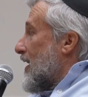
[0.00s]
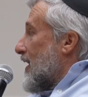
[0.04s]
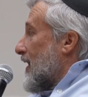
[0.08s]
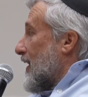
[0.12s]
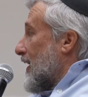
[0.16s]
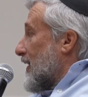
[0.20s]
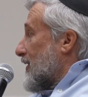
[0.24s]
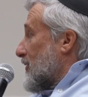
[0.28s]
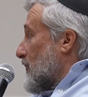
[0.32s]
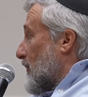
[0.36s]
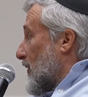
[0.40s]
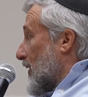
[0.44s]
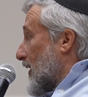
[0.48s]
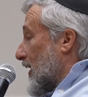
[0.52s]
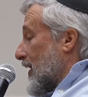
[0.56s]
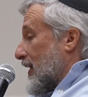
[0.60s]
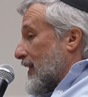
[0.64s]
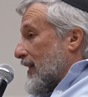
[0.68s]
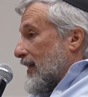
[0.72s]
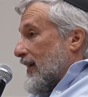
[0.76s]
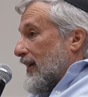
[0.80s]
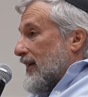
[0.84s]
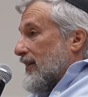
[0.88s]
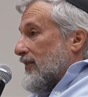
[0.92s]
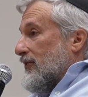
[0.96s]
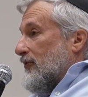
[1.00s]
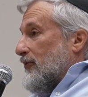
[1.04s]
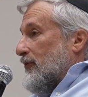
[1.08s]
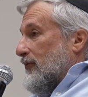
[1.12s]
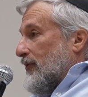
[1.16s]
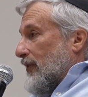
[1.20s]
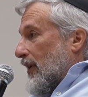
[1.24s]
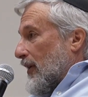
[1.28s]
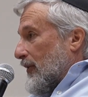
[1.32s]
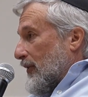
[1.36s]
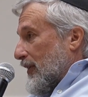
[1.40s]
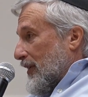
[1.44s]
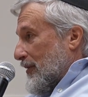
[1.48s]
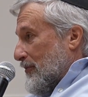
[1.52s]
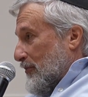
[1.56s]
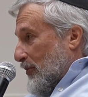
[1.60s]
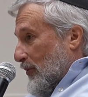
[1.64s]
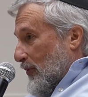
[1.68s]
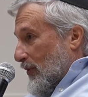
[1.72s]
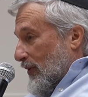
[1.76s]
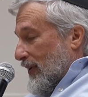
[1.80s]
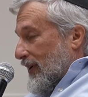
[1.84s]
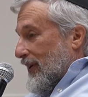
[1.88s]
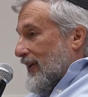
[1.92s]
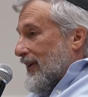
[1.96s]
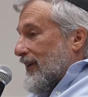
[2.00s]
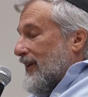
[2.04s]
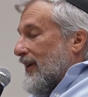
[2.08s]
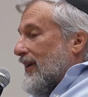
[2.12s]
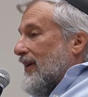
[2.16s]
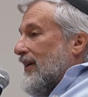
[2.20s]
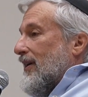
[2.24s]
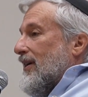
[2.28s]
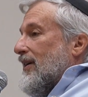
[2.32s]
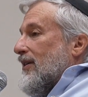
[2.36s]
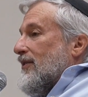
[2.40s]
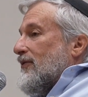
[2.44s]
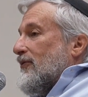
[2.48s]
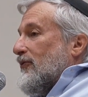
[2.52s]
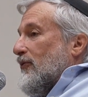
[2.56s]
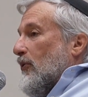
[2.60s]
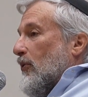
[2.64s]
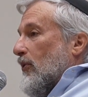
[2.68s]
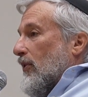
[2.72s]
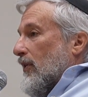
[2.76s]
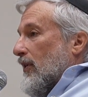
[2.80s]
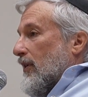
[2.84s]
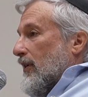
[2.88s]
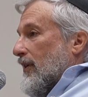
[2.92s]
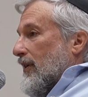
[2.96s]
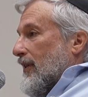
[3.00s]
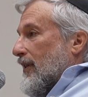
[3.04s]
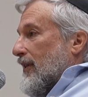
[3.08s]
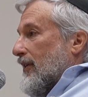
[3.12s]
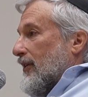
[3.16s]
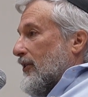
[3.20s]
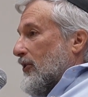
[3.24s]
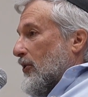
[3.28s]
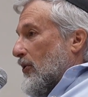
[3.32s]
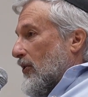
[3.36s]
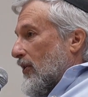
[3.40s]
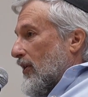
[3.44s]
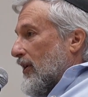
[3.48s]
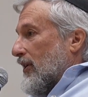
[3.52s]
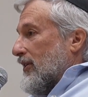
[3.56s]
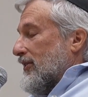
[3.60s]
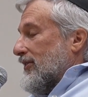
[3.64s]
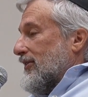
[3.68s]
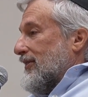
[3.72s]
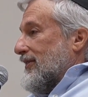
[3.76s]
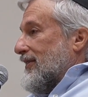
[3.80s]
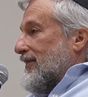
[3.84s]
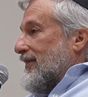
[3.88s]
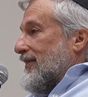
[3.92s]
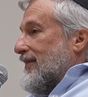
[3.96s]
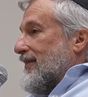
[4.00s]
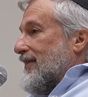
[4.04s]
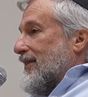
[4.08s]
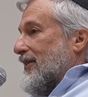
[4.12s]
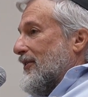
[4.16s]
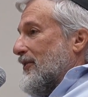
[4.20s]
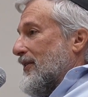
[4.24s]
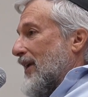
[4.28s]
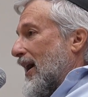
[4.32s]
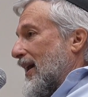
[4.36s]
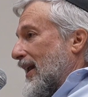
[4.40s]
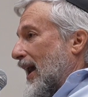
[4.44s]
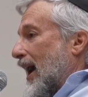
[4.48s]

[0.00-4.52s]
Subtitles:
That's why I think it's very important for the talks that are not